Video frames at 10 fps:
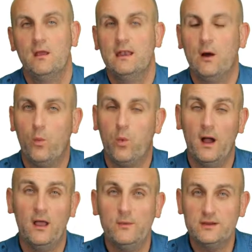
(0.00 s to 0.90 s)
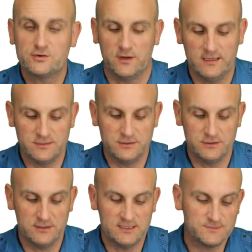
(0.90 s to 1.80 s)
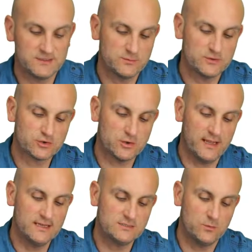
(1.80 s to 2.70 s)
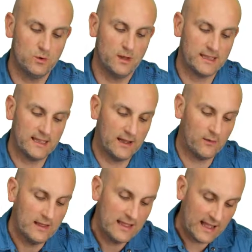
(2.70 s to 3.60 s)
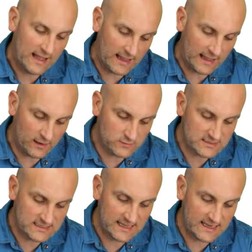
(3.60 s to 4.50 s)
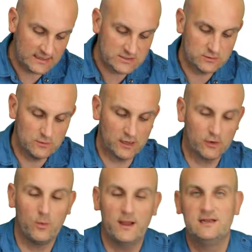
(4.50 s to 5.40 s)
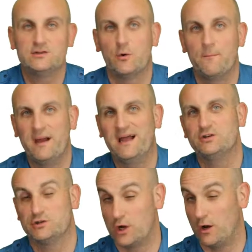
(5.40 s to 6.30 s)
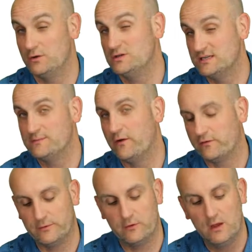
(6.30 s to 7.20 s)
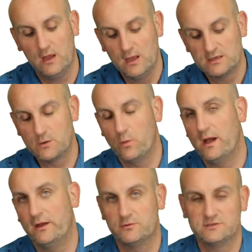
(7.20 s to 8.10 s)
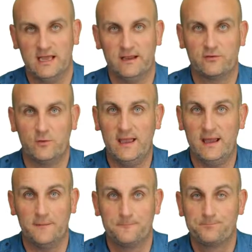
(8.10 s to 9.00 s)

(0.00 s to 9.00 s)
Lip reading: Now, why are we trying to do this? Because we're trying to work out how to get it to equate or match as closely as possible to y equals x squared.